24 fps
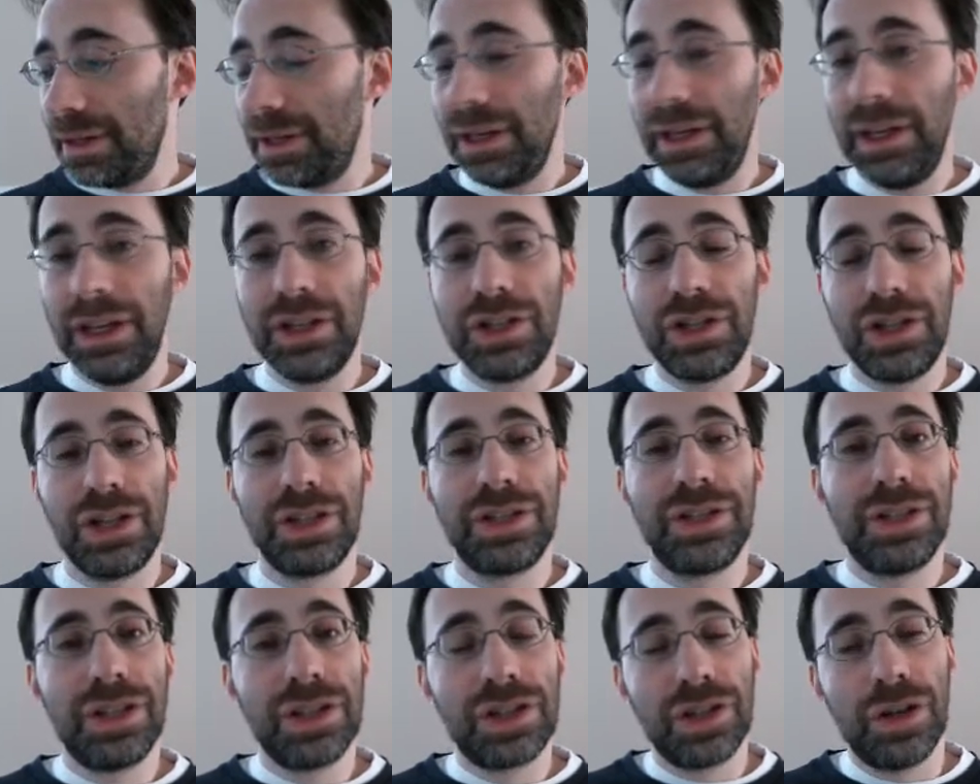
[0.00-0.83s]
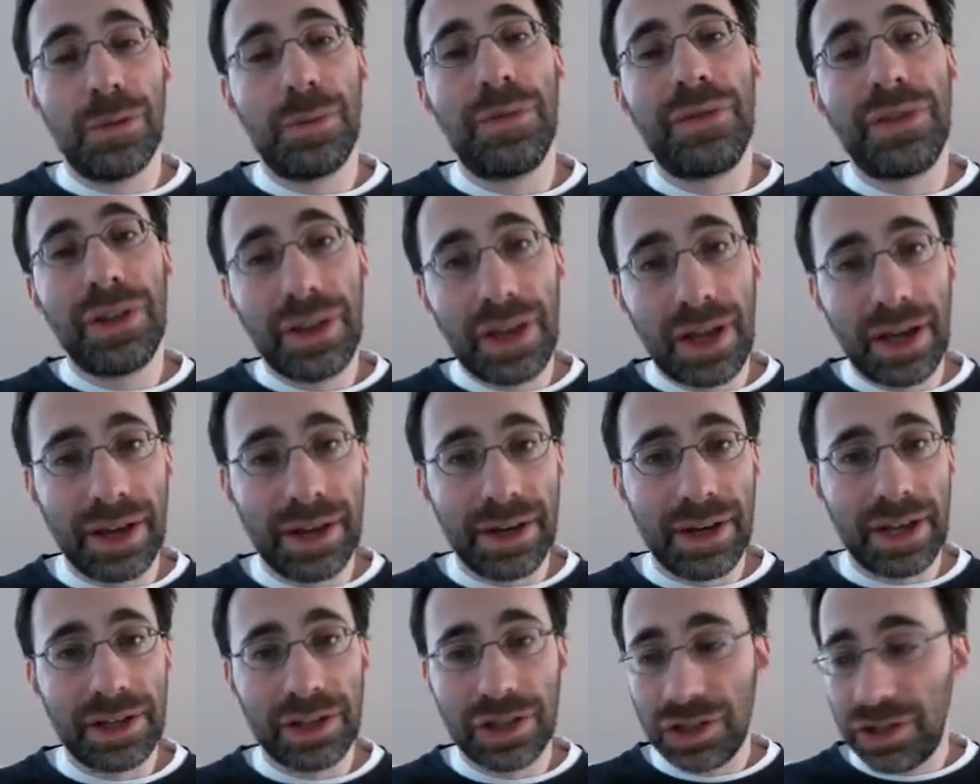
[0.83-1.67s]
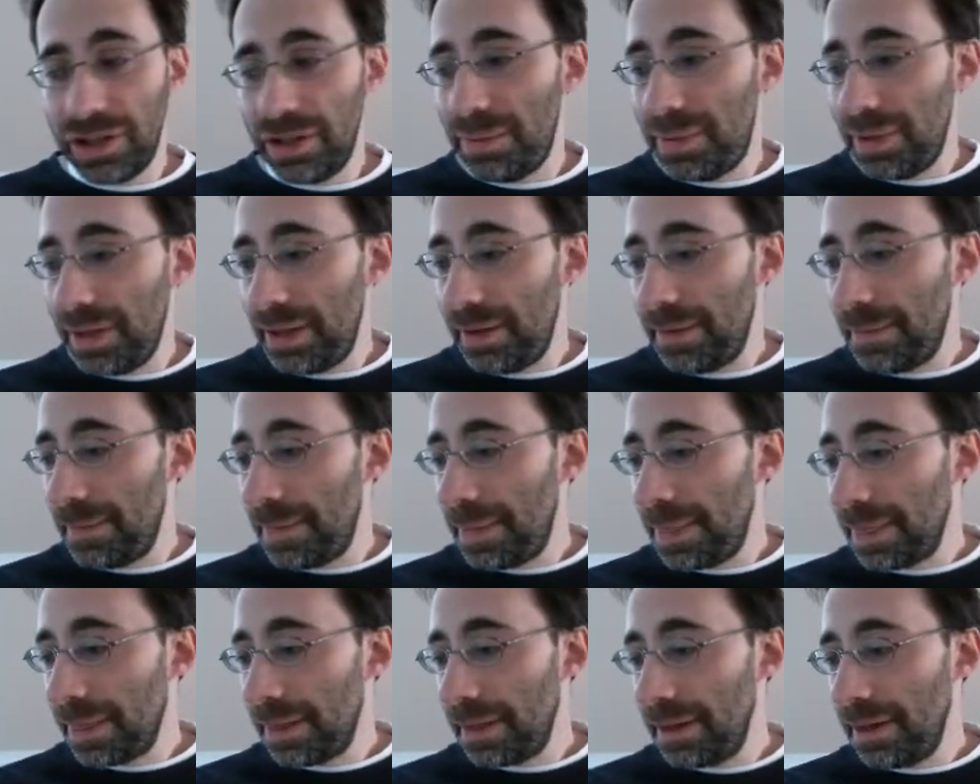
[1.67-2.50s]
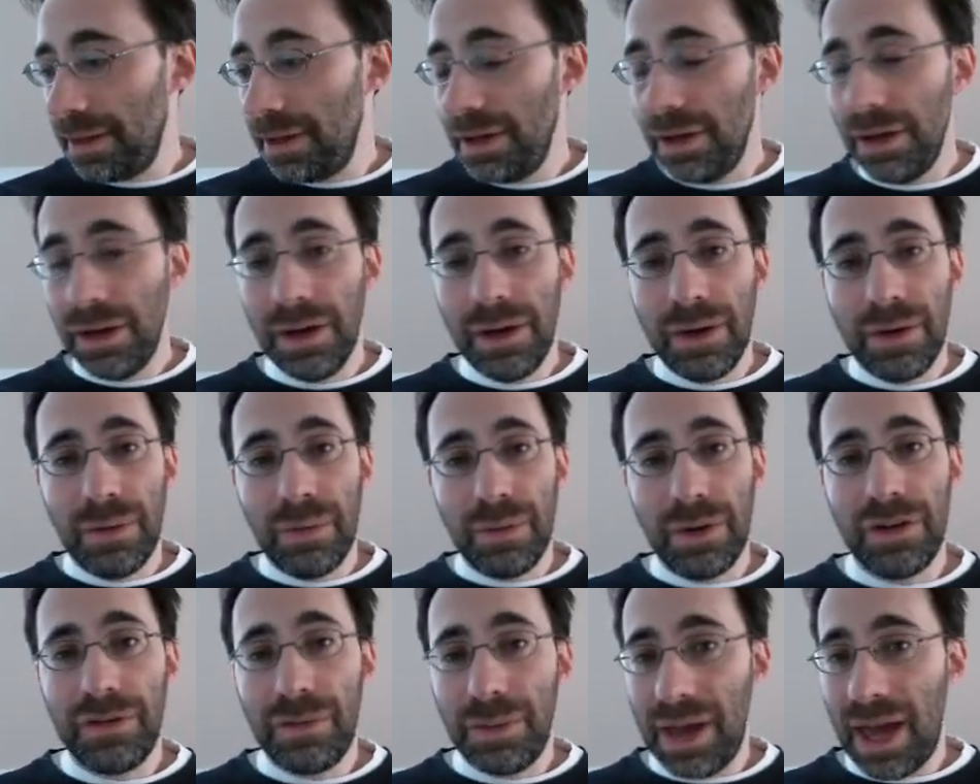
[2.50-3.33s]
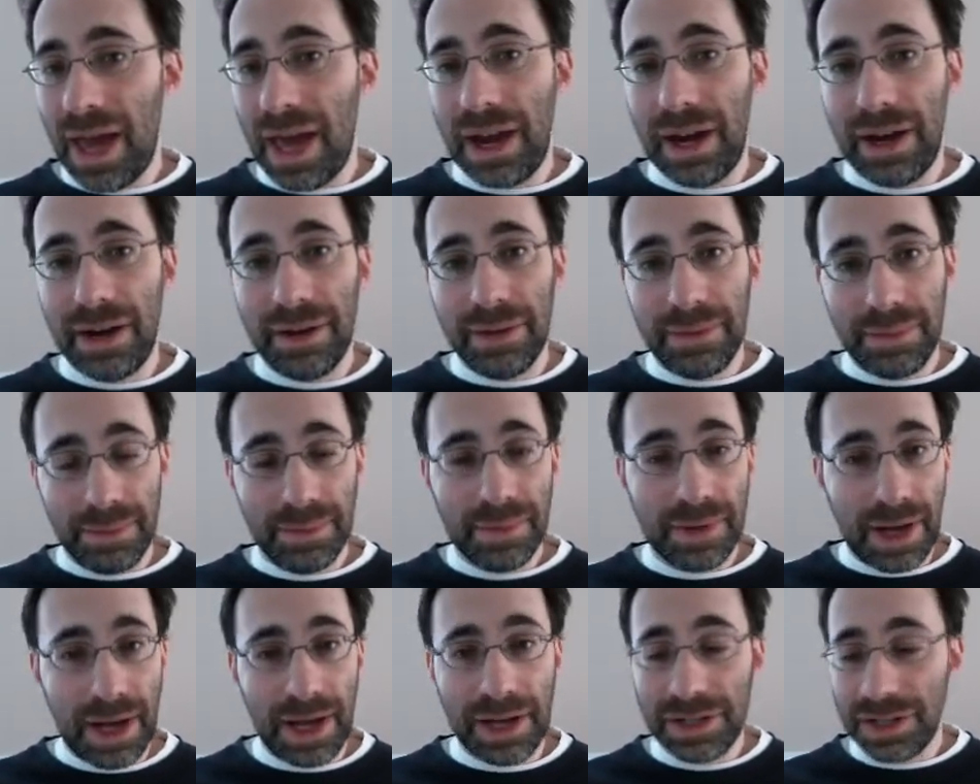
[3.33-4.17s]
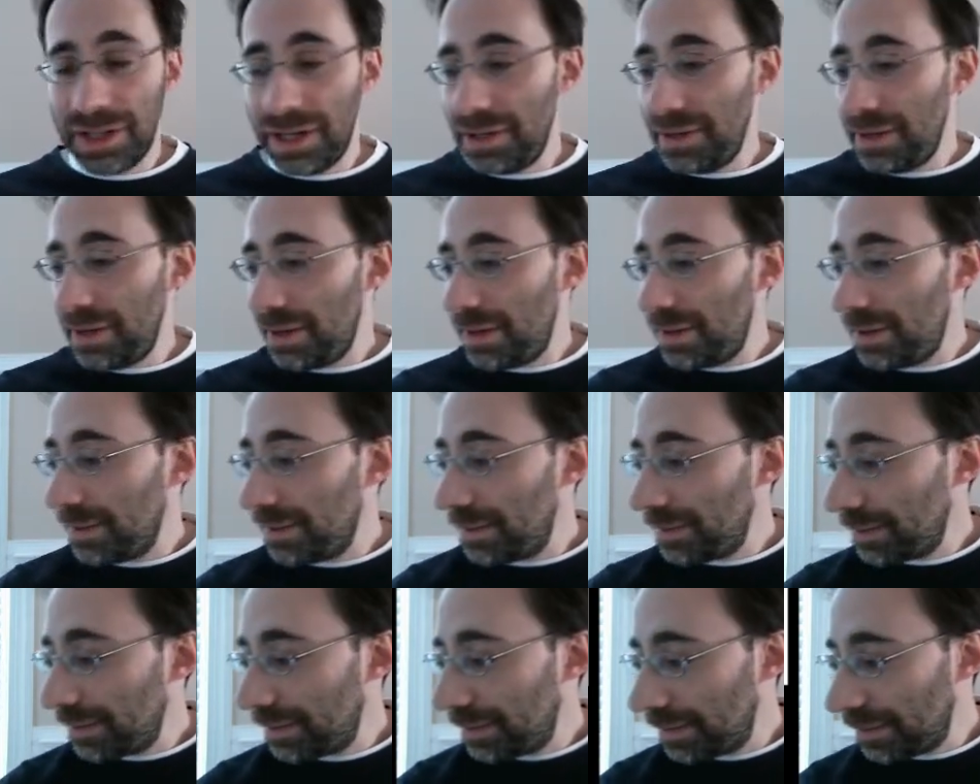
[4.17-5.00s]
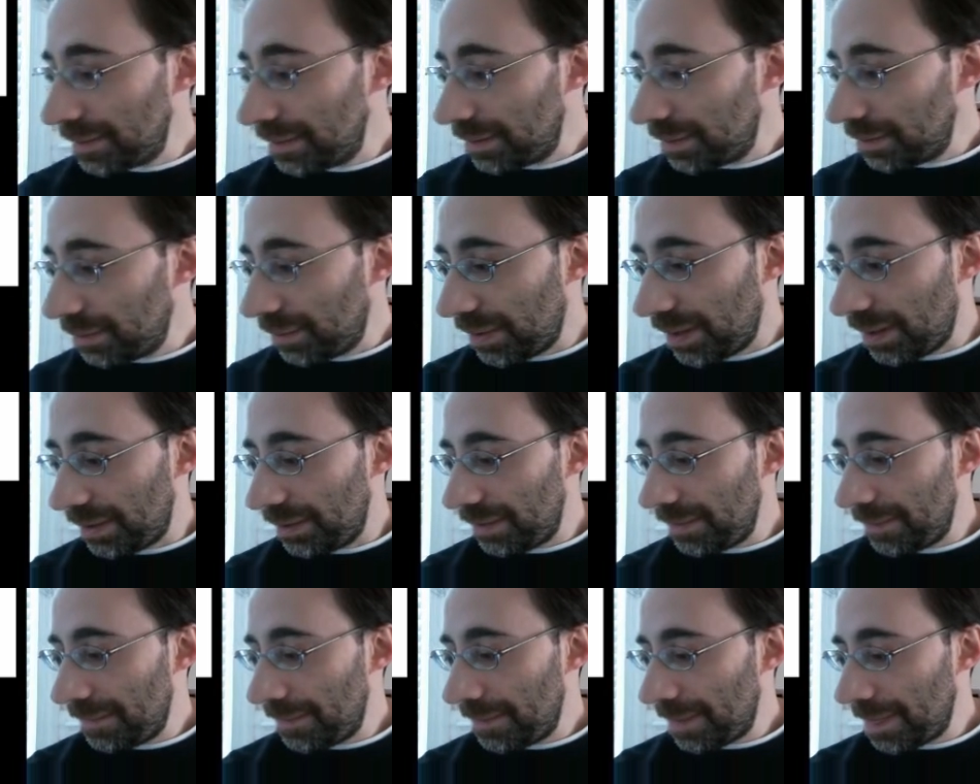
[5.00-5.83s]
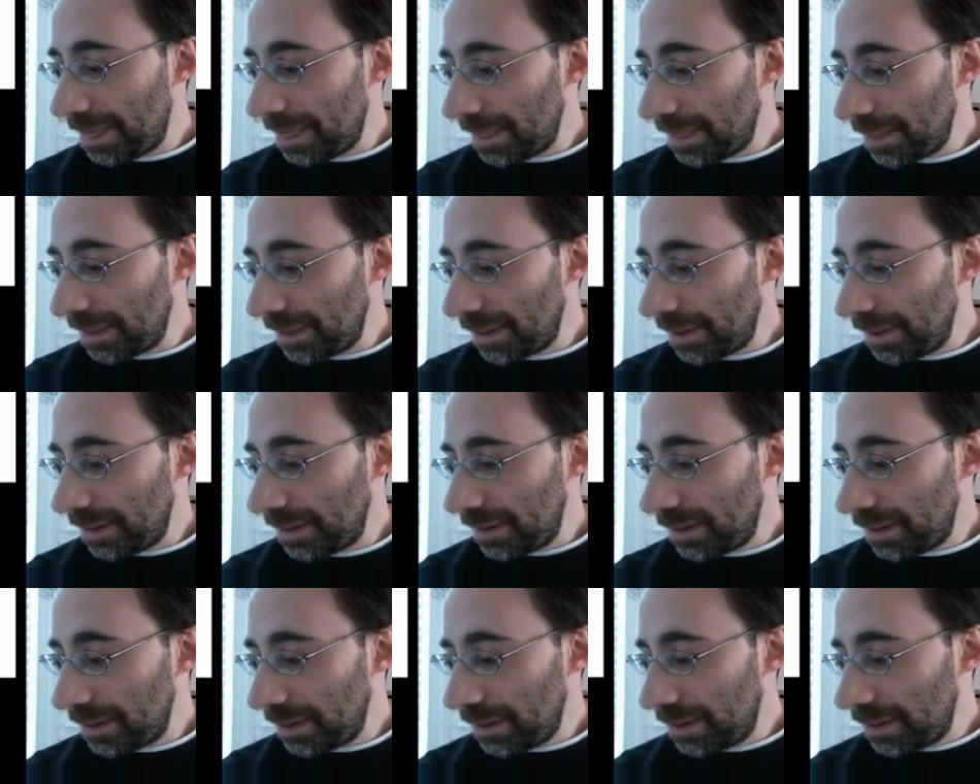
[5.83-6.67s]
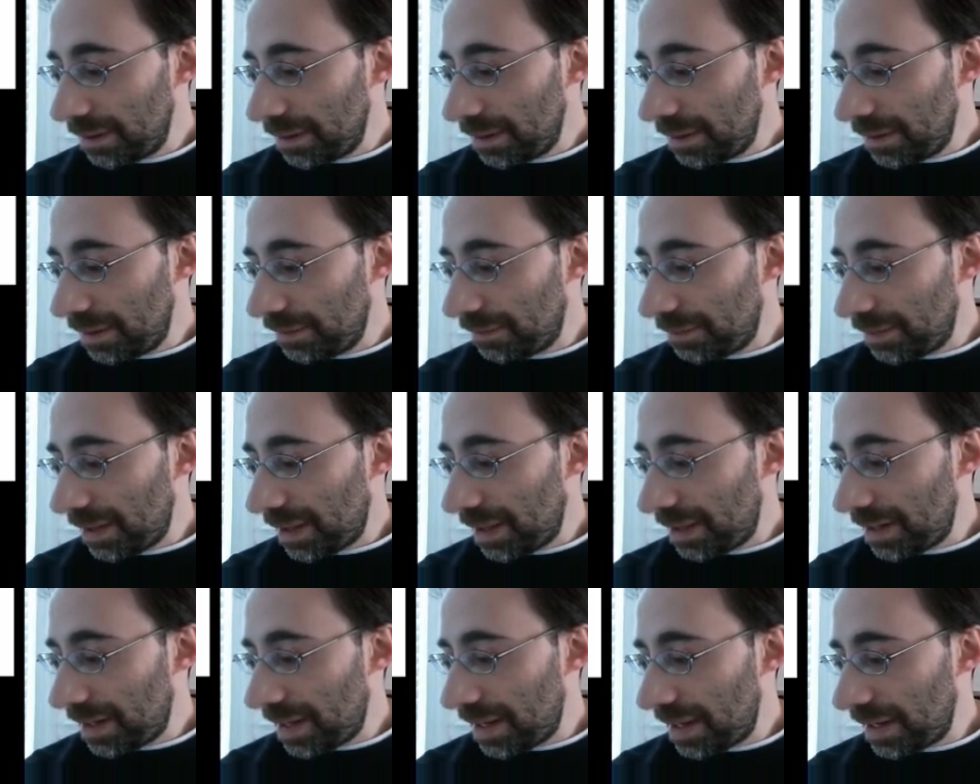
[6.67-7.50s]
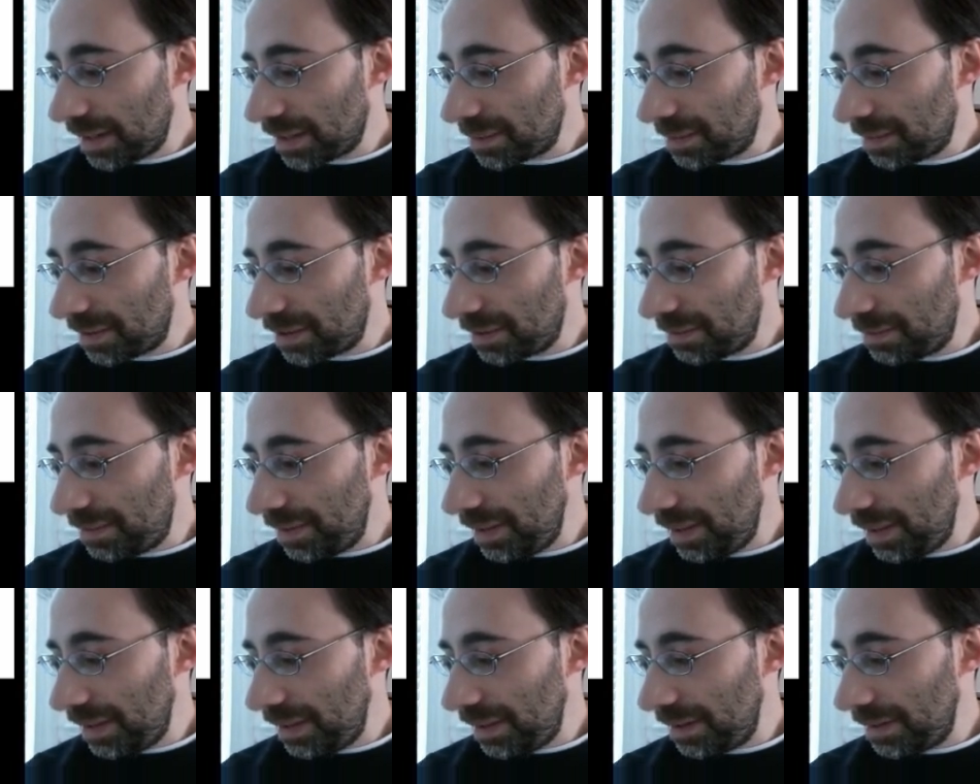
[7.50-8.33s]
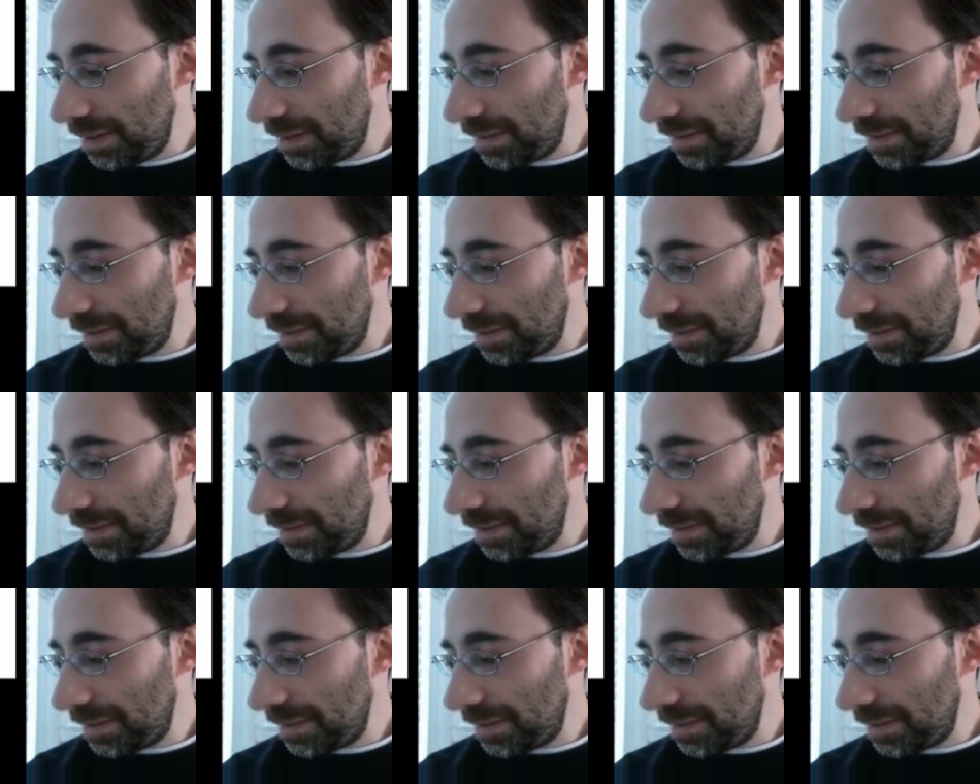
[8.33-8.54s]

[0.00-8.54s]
is just the slope of the line, as it should be. What if we added a constant in there? Well, if we had ax plus b,